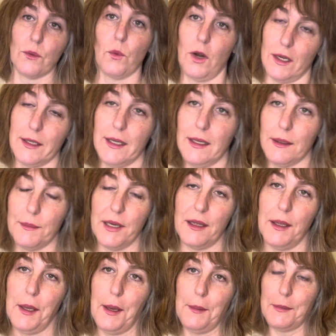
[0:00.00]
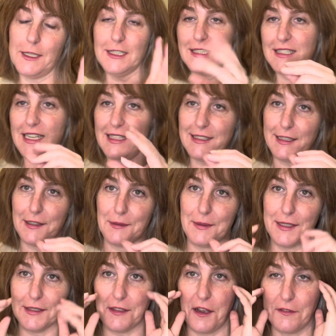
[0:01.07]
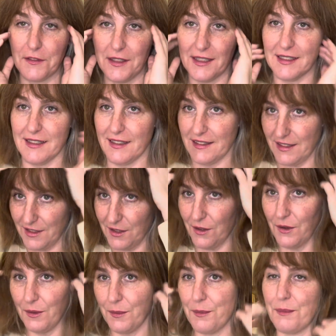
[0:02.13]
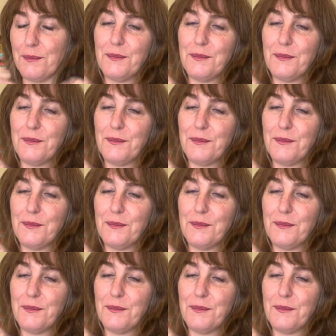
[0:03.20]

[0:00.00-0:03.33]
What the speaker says: wonky a bit, but it just adds a little bit of softness. And you know,